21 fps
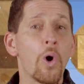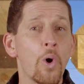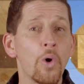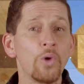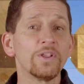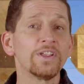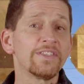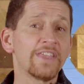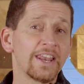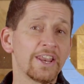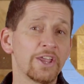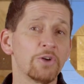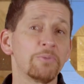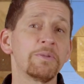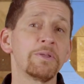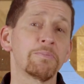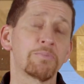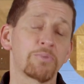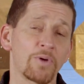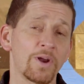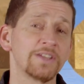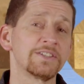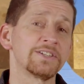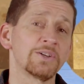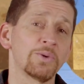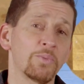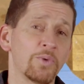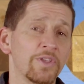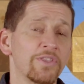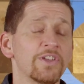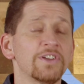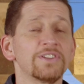only that he'll be
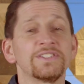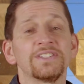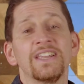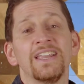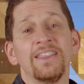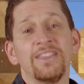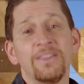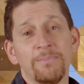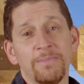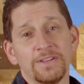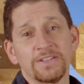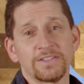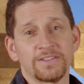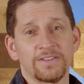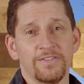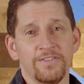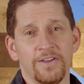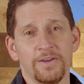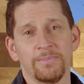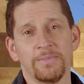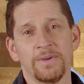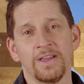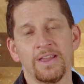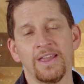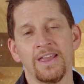present with us in the midst of them.